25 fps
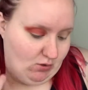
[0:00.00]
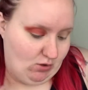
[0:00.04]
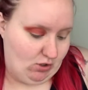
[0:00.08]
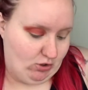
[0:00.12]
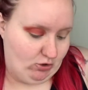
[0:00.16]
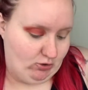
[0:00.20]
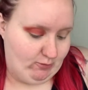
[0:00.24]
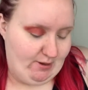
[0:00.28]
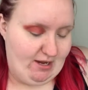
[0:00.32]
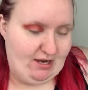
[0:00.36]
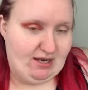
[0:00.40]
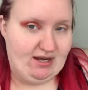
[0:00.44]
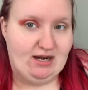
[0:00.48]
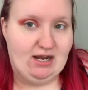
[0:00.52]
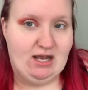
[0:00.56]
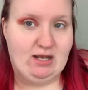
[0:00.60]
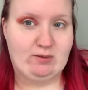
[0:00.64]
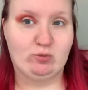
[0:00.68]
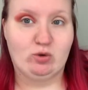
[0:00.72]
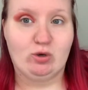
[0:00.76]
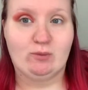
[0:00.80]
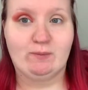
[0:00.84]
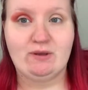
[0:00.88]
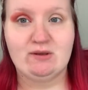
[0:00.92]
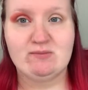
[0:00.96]
I'll go back and add
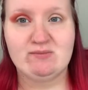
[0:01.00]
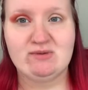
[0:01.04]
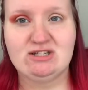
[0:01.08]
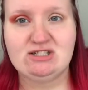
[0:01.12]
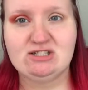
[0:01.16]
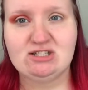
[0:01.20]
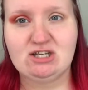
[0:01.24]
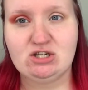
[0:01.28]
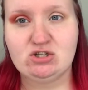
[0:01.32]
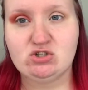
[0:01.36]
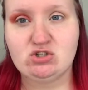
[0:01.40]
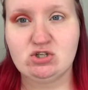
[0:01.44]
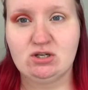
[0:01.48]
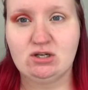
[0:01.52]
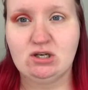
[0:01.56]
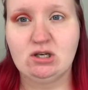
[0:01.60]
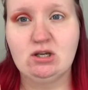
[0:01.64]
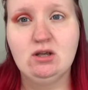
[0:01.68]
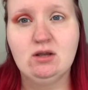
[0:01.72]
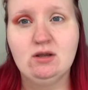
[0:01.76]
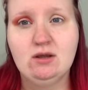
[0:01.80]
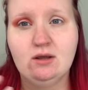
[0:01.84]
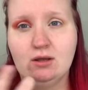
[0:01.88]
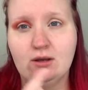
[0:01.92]
more pigmentation,